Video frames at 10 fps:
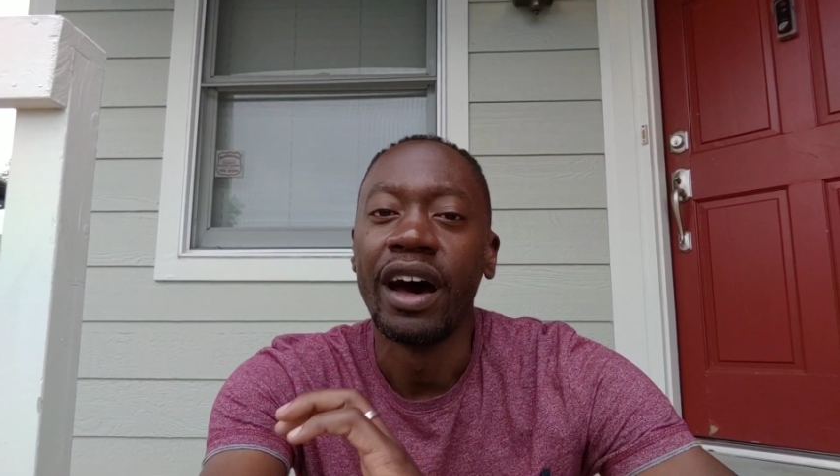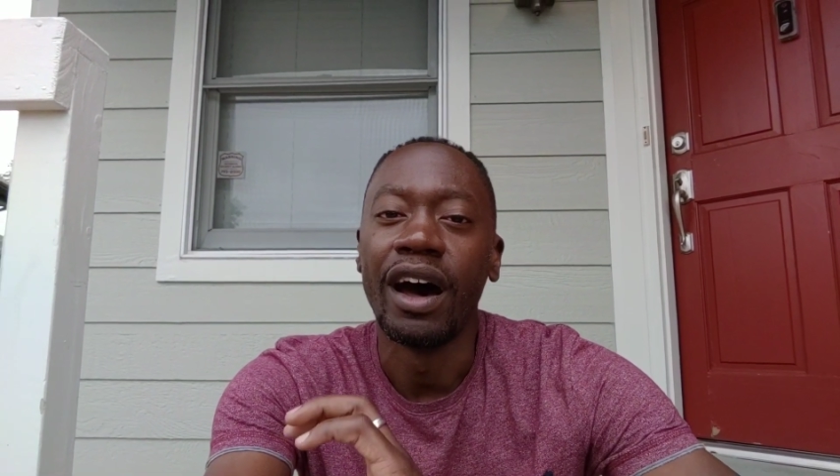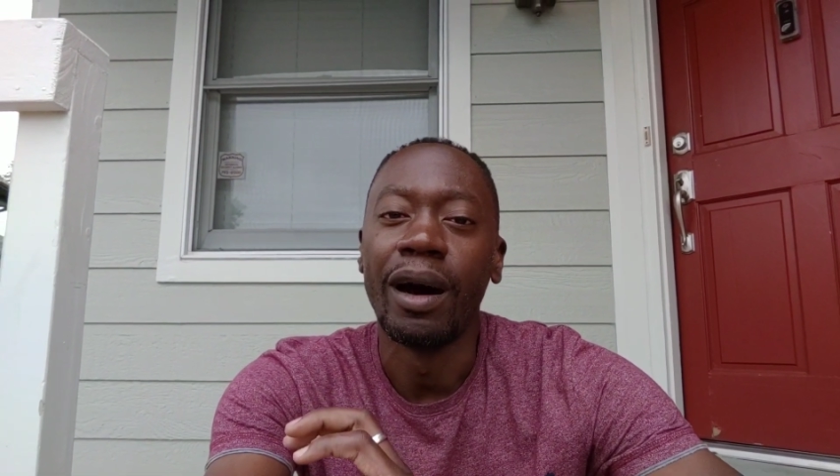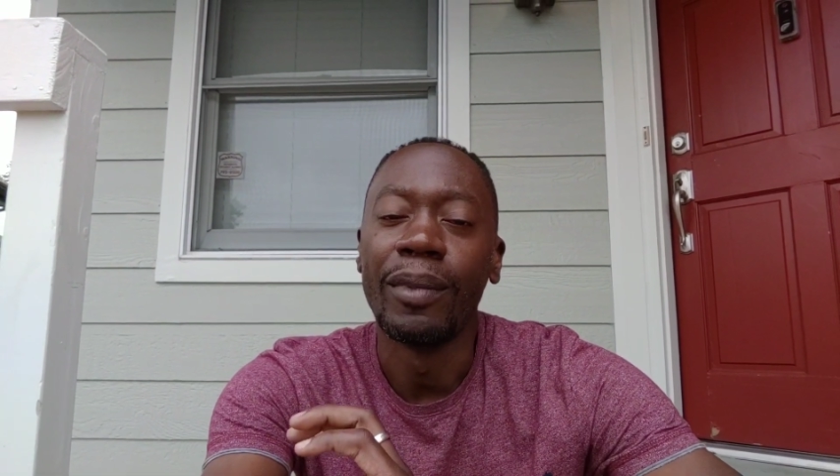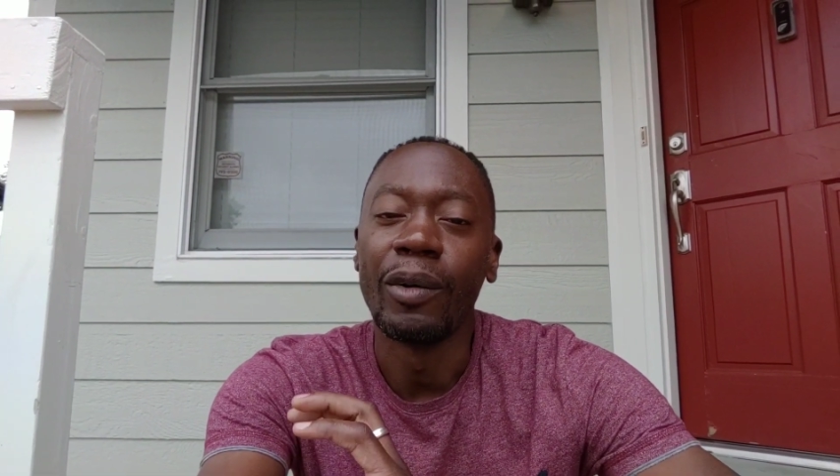
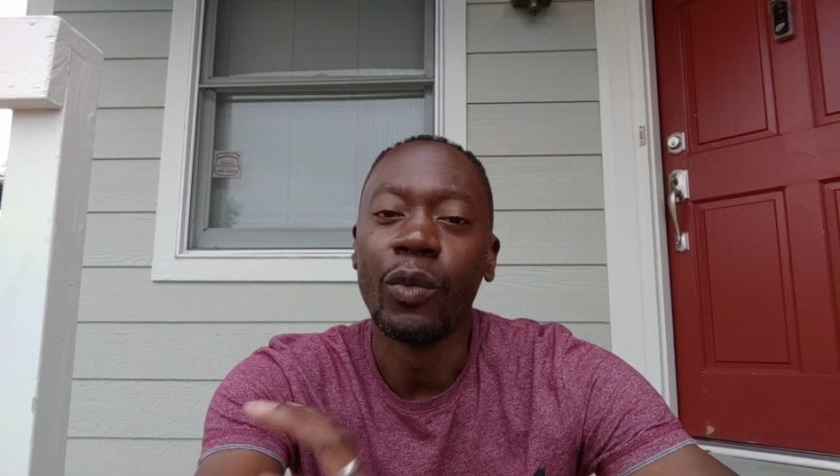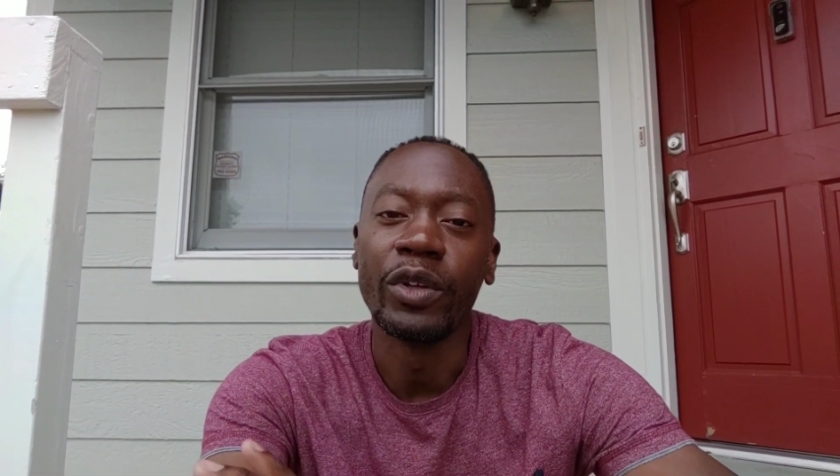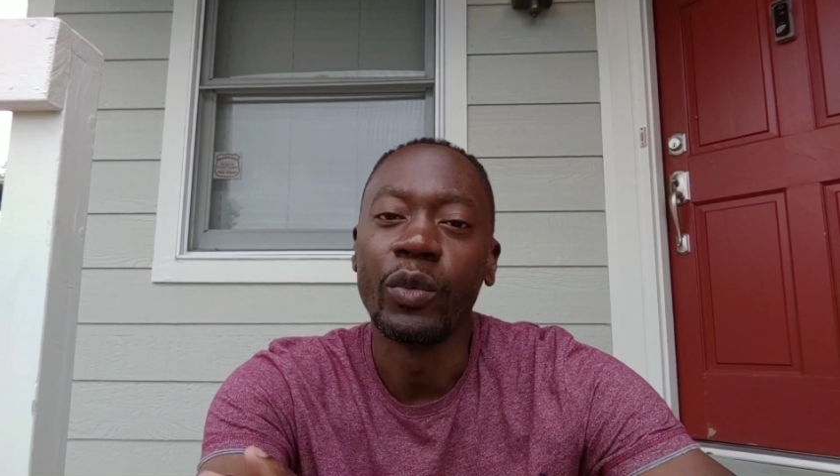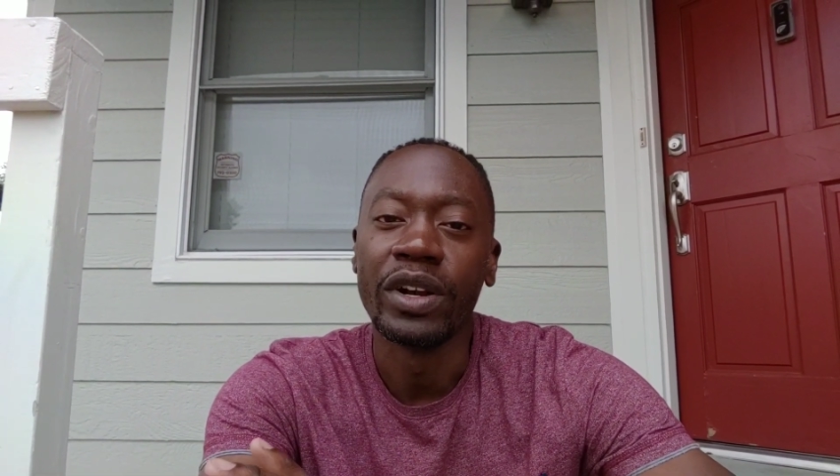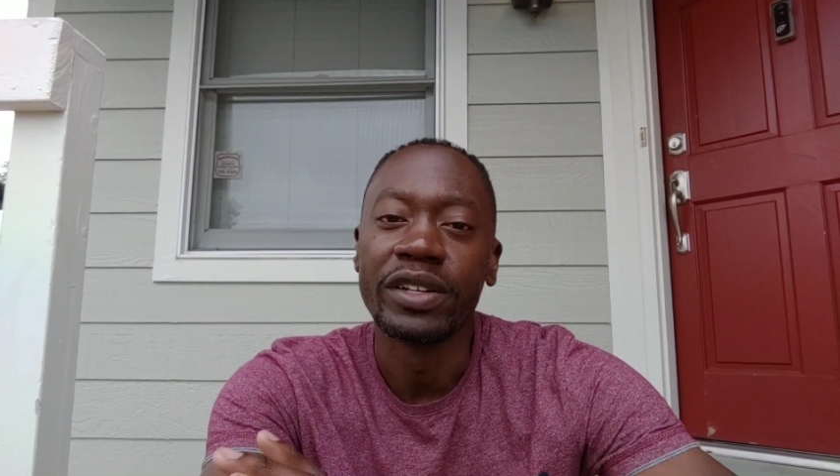I
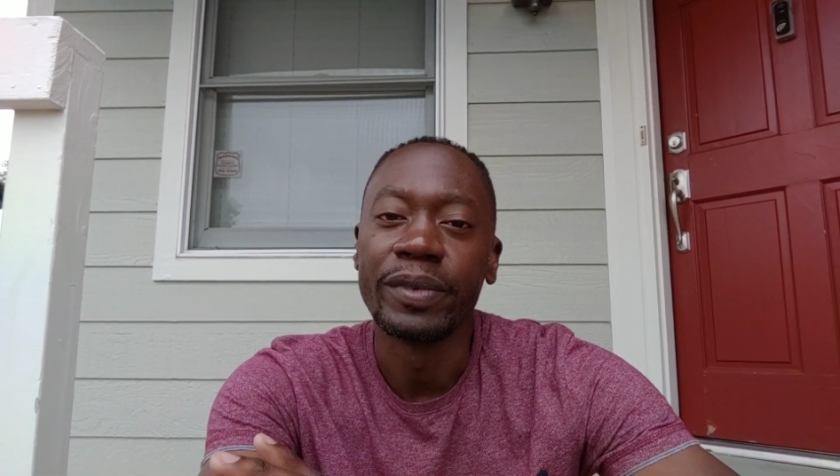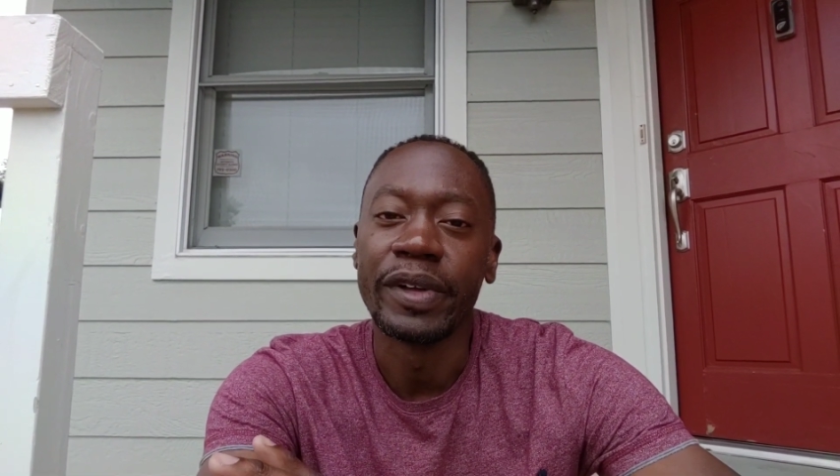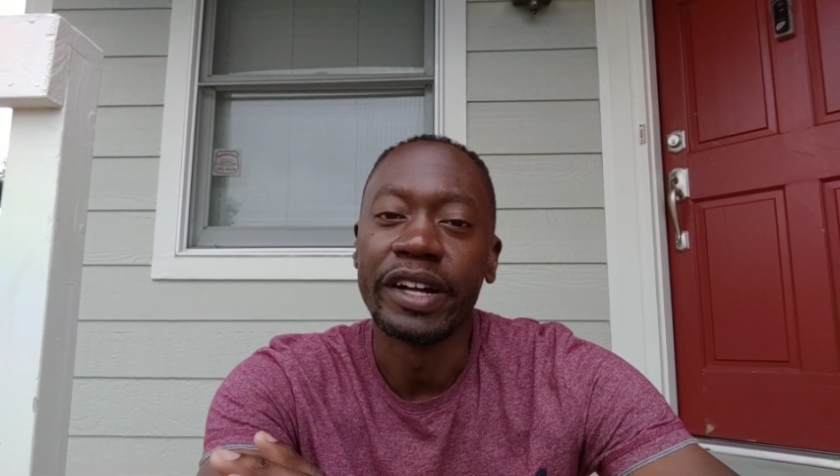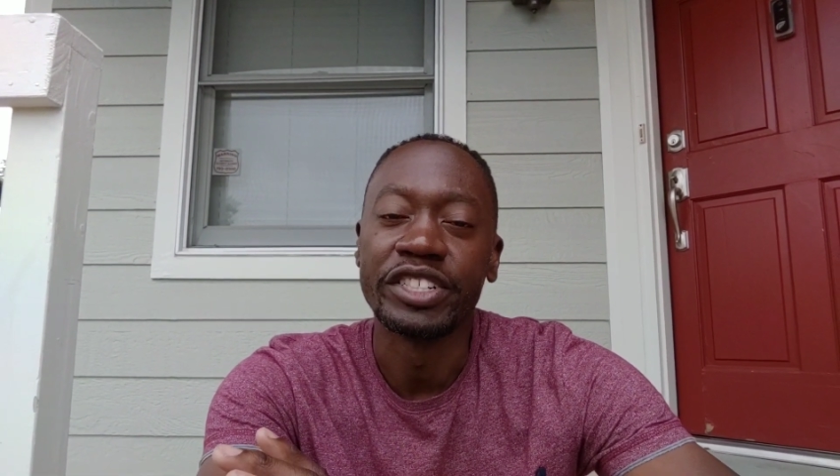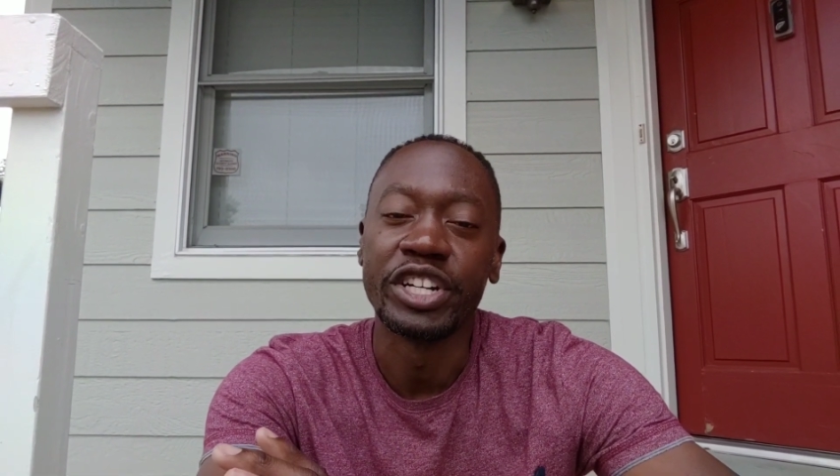really
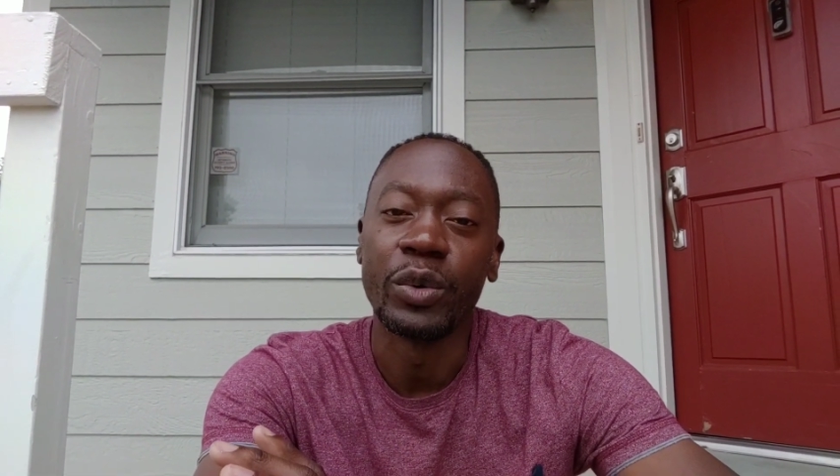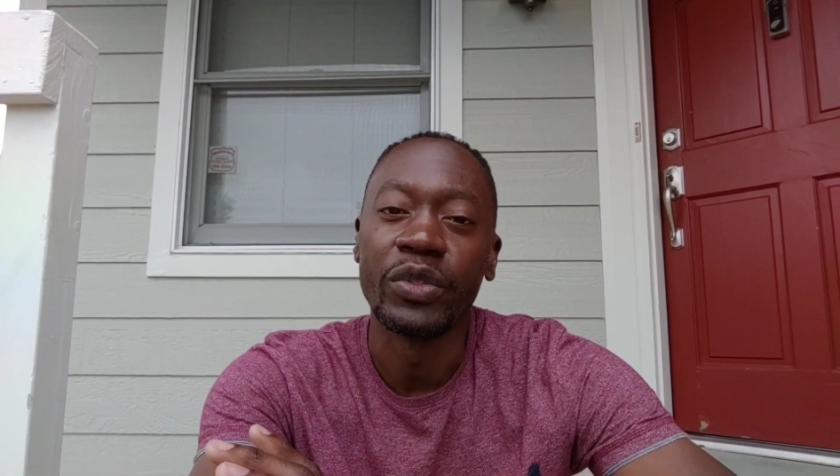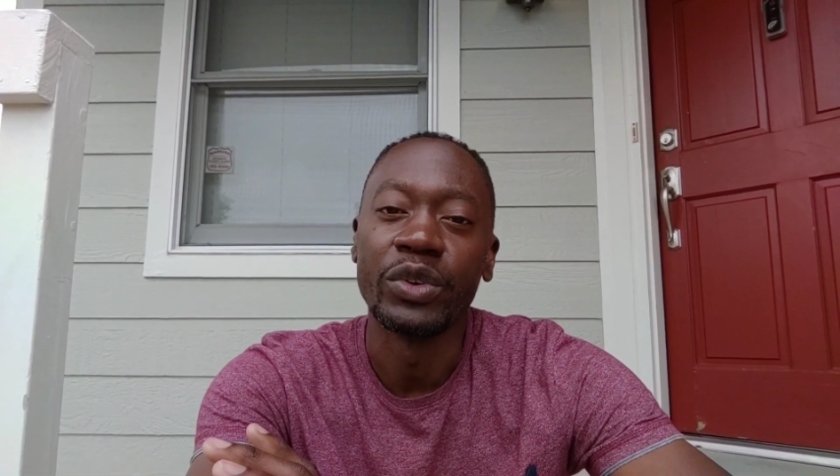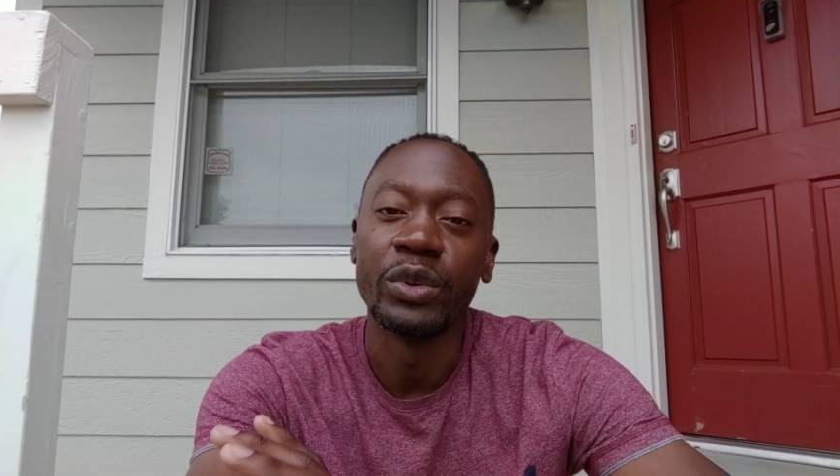want to share with